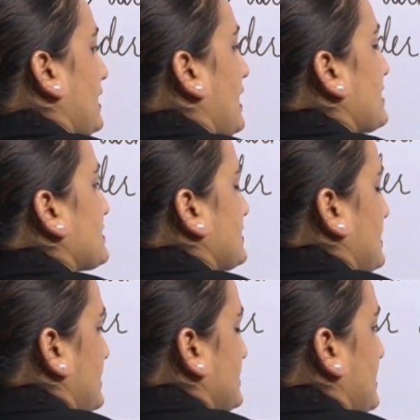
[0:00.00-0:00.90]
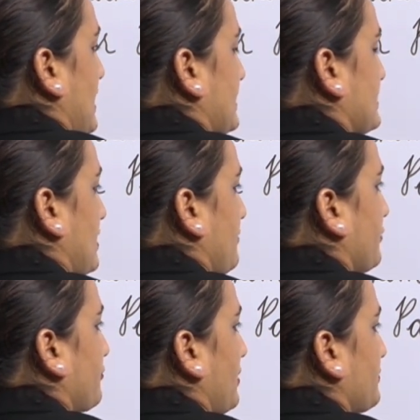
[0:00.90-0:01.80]
and second side is
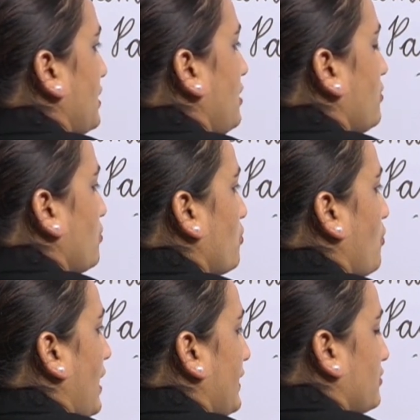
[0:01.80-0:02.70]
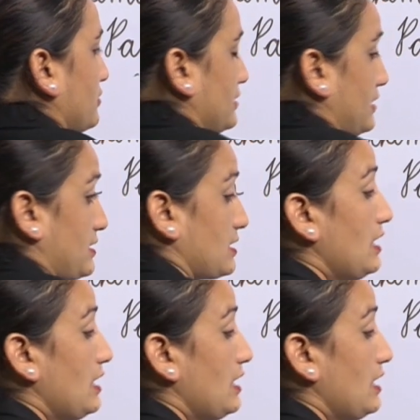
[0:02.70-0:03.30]
coming from the Y coordinate.